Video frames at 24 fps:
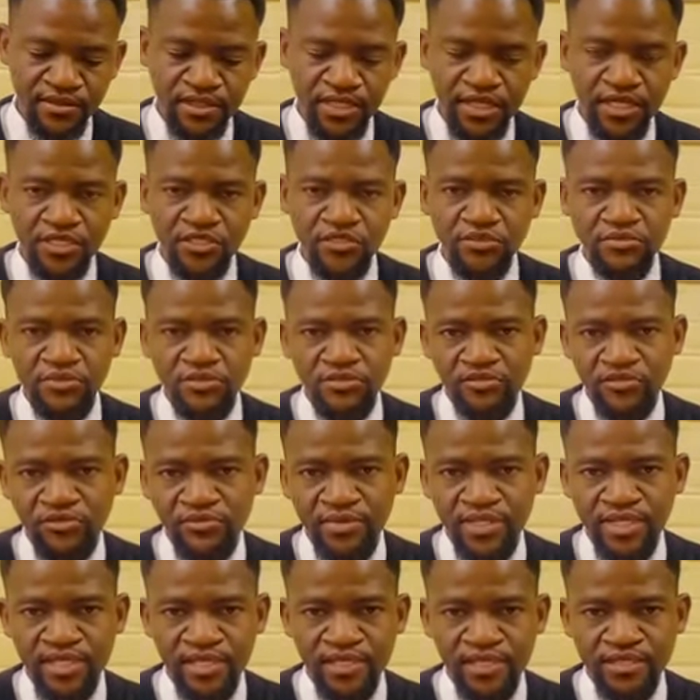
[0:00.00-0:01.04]
customs
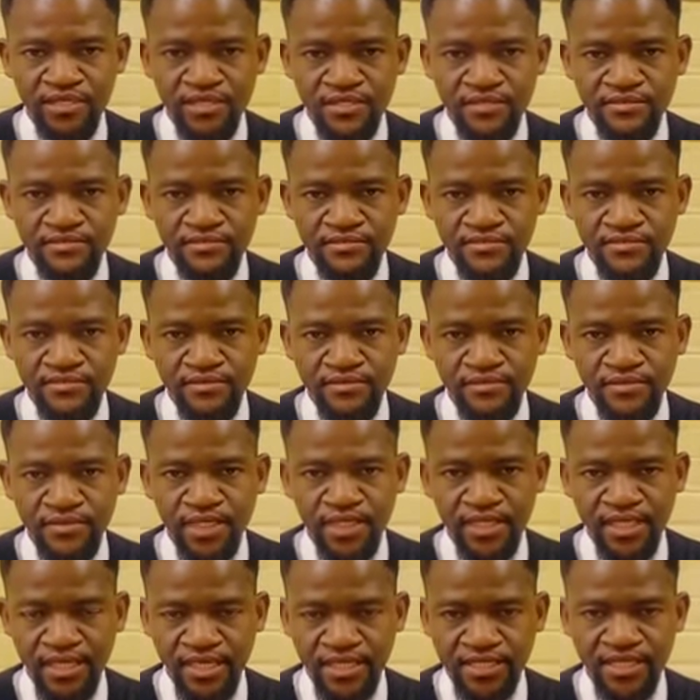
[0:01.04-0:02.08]
documentation,
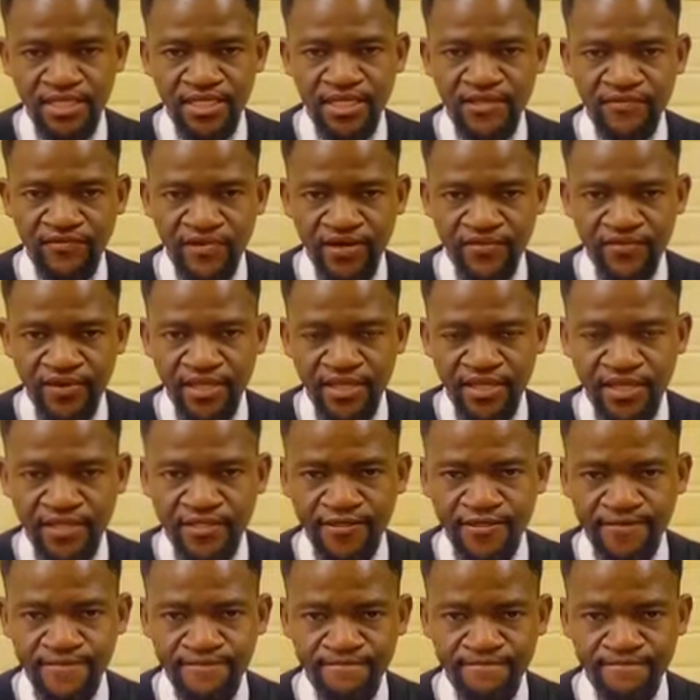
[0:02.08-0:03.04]
SAD 500,